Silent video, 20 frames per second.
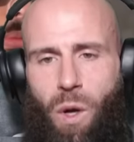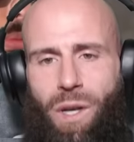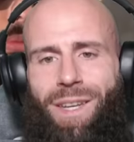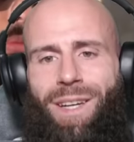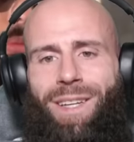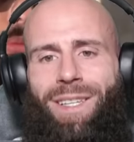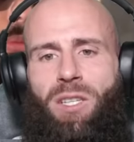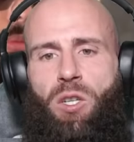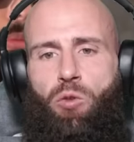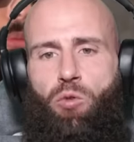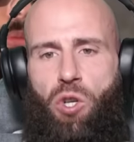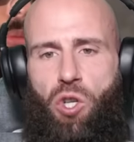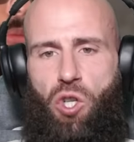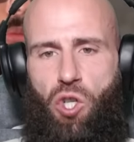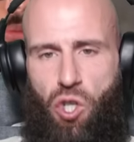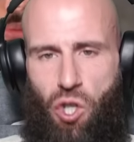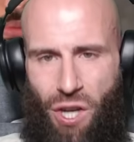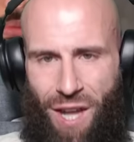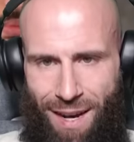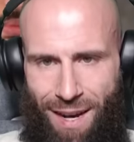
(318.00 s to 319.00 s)
does
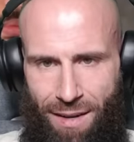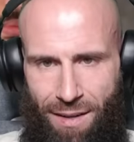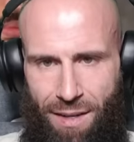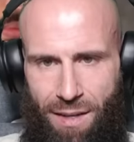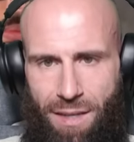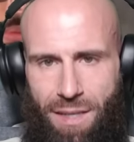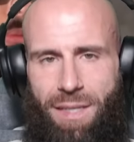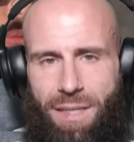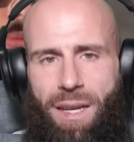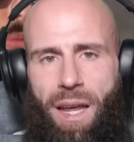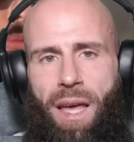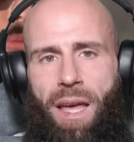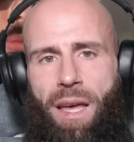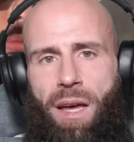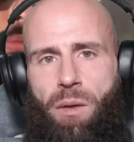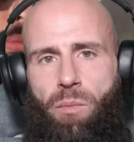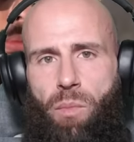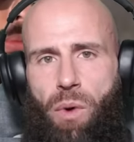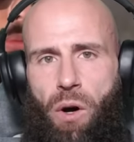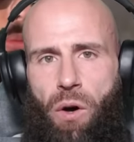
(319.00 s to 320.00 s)
Christianity say
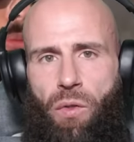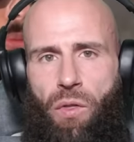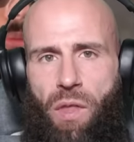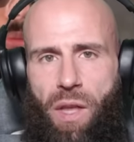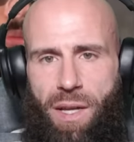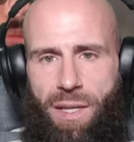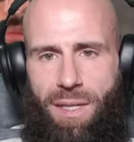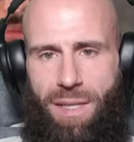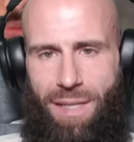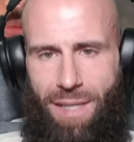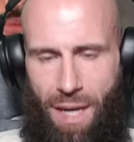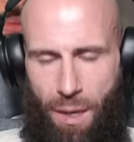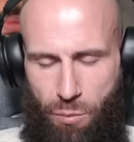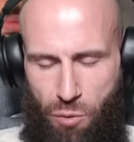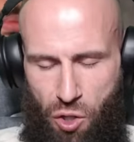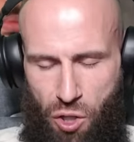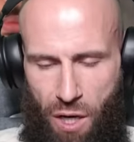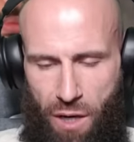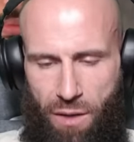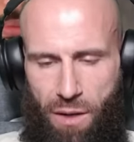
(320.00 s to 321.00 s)
about that
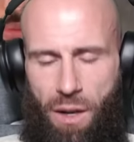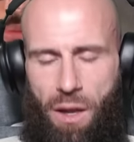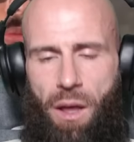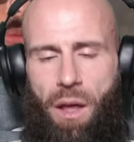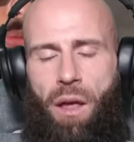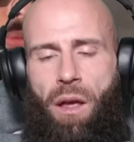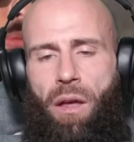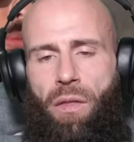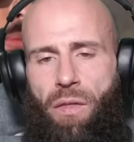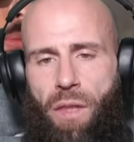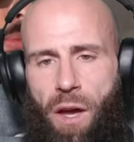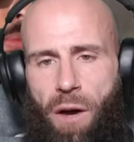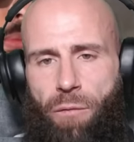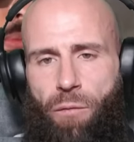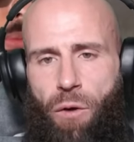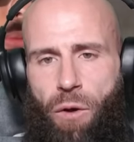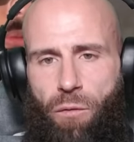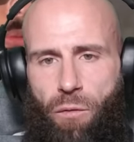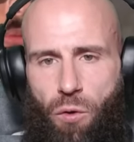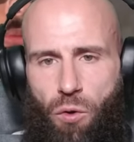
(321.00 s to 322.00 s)
subject? And
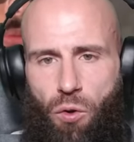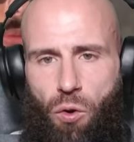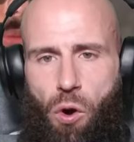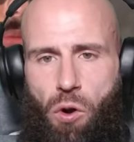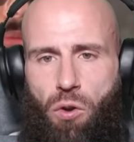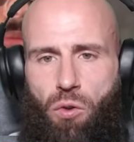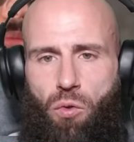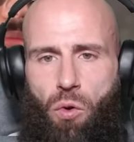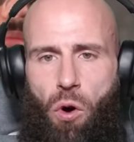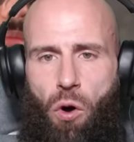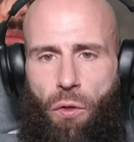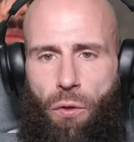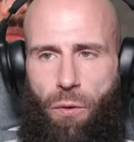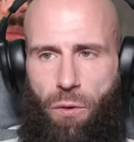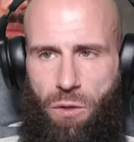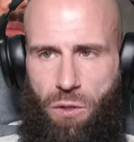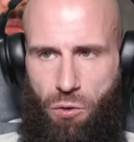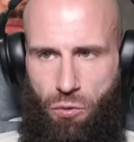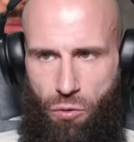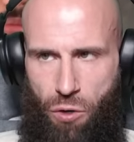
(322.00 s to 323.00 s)
therefore, if you talk to Orthodox
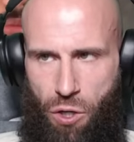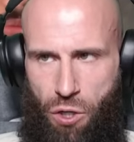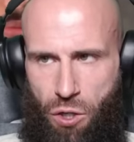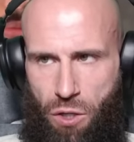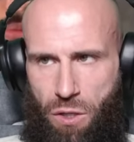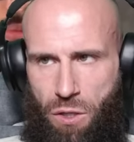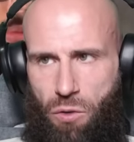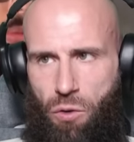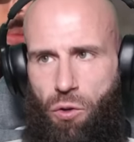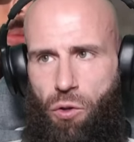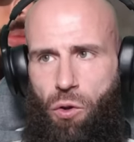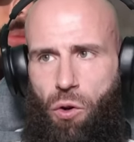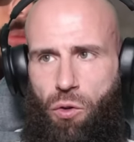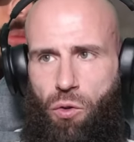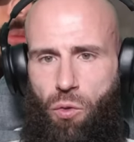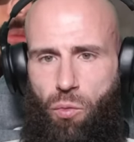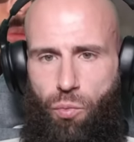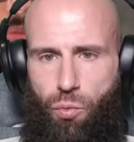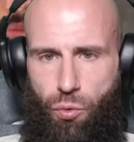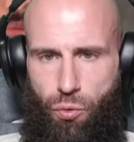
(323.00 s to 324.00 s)
Christians or you talk to
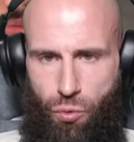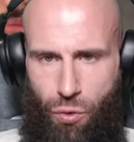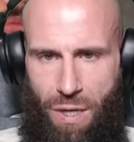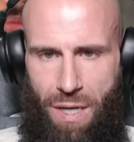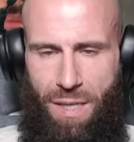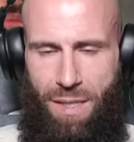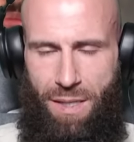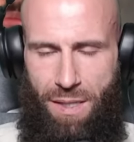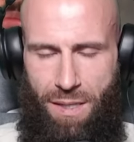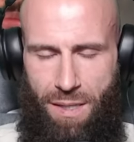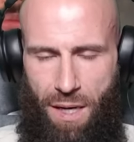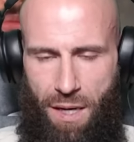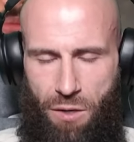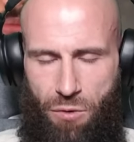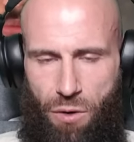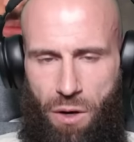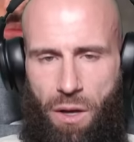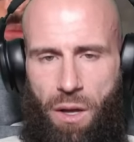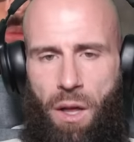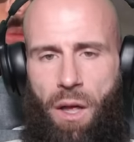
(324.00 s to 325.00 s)
priests, et
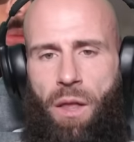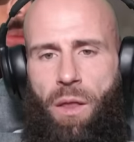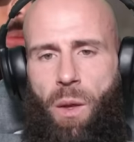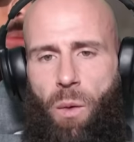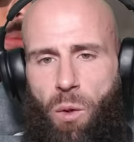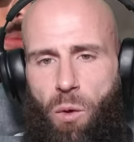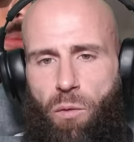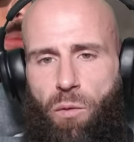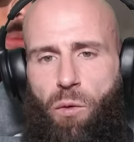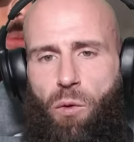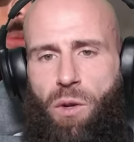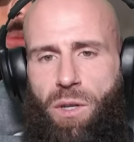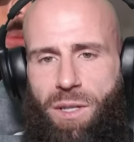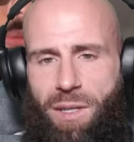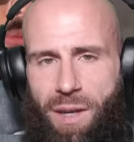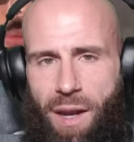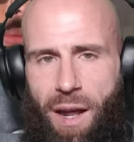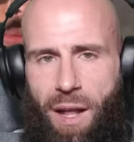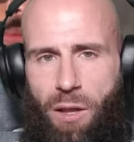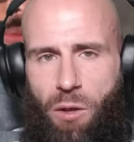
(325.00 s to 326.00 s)
cetera, they will, of course,
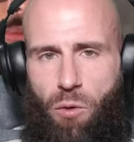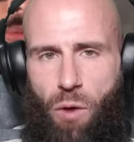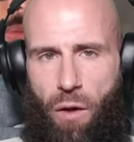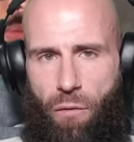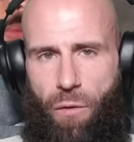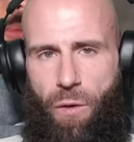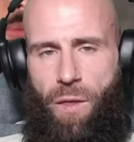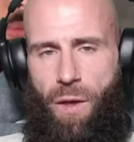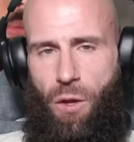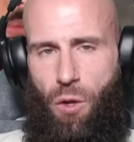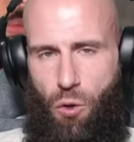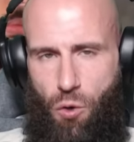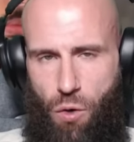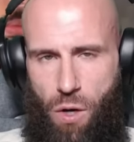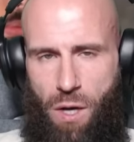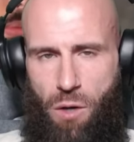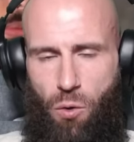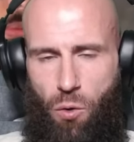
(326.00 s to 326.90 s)
tell you everything you need to